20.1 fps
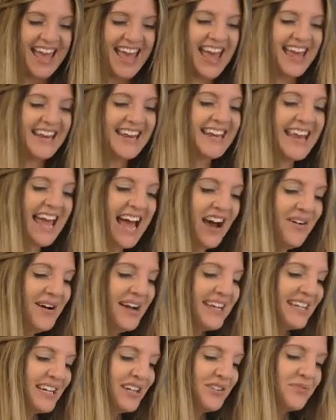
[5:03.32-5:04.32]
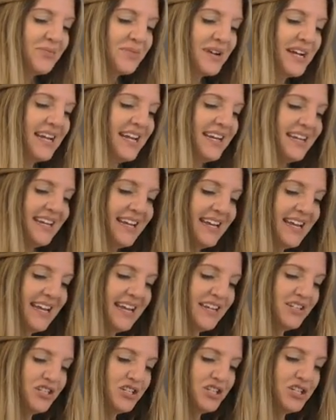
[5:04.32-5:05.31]
And now I can read
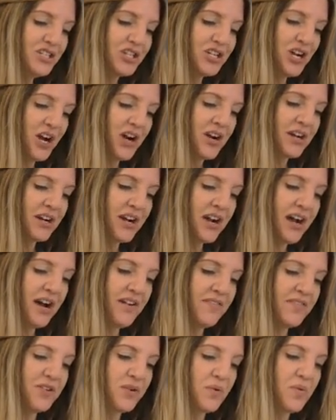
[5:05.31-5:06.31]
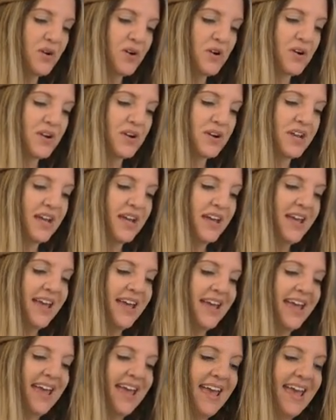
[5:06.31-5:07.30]
each chunk of the word,
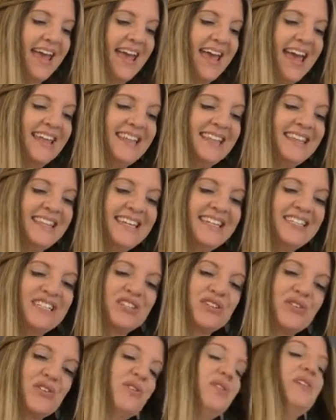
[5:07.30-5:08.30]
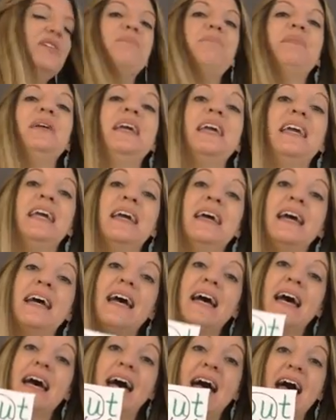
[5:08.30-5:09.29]
and this could be
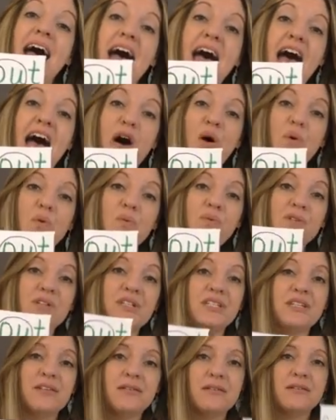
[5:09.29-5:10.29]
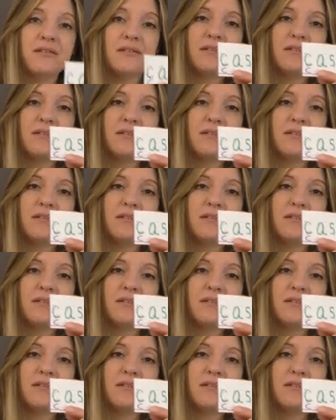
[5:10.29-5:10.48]
outcast,